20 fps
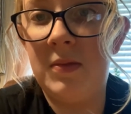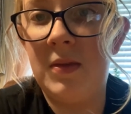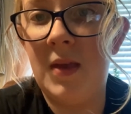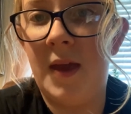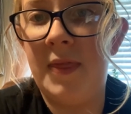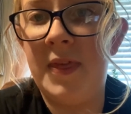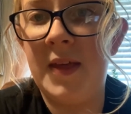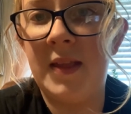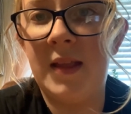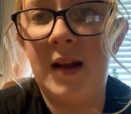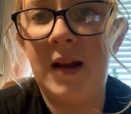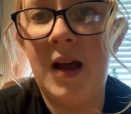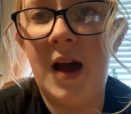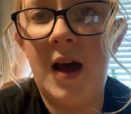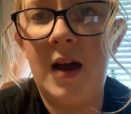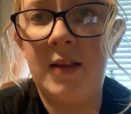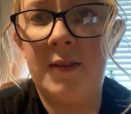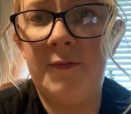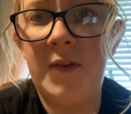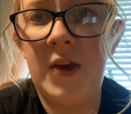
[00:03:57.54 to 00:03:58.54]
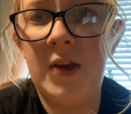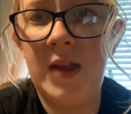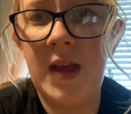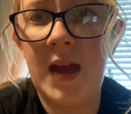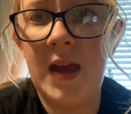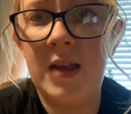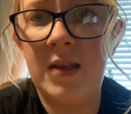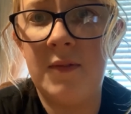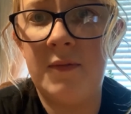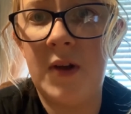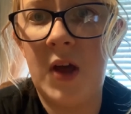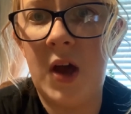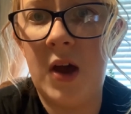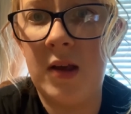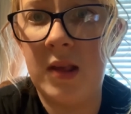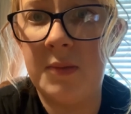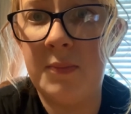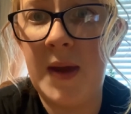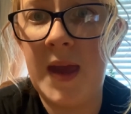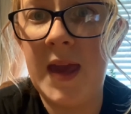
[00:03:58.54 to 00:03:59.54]
I think the last few days of
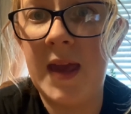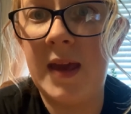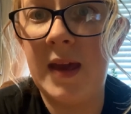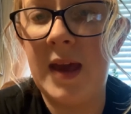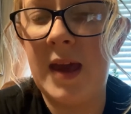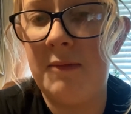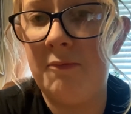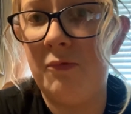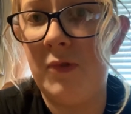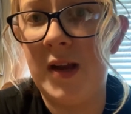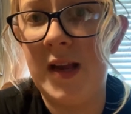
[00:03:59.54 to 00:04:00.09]
last week, it